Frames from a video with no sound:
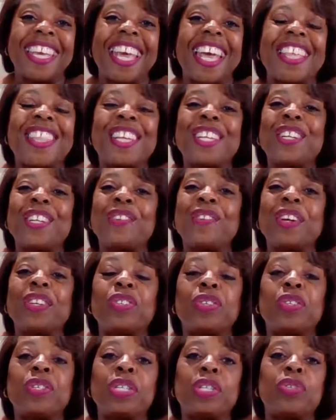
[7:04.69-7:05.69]
And then
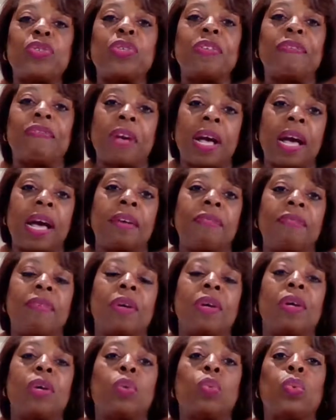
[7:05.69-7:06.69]
Congressional District 5,
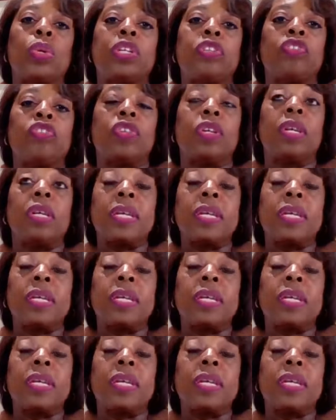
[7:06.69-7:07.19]
which